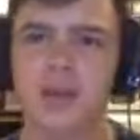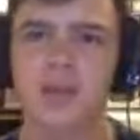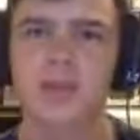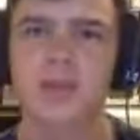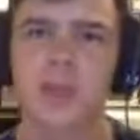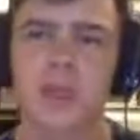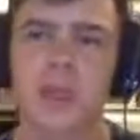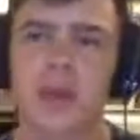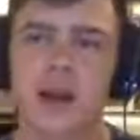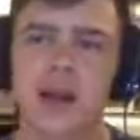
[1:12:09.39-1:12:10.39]
And I
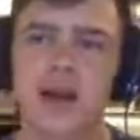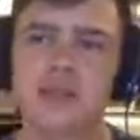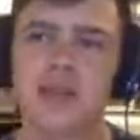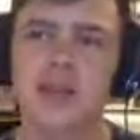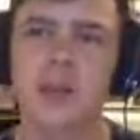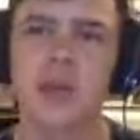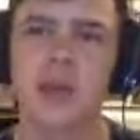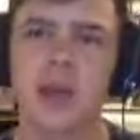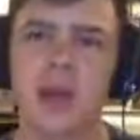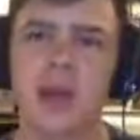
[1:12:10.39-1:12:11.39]
got to him,
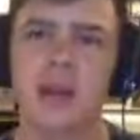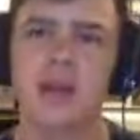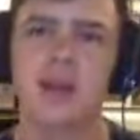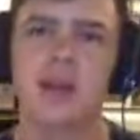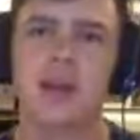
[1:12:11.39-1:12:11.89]
and